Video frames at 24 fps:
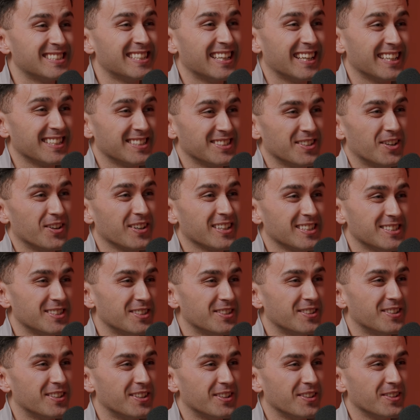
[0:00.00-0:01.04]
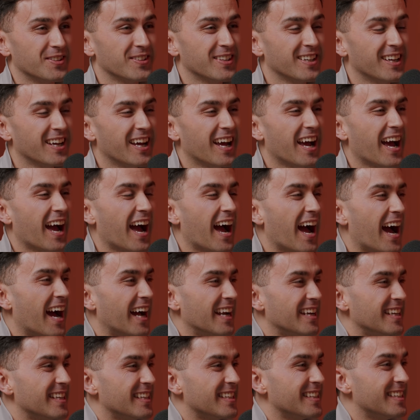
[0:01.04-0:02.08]
TikTok as you do,
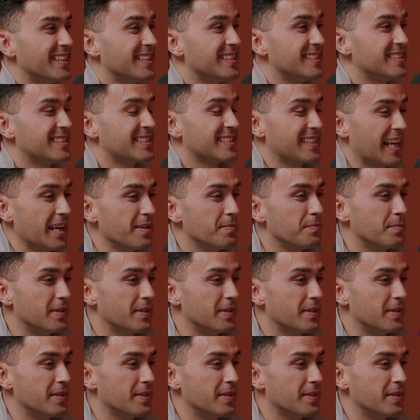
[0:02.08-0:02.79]
and he sent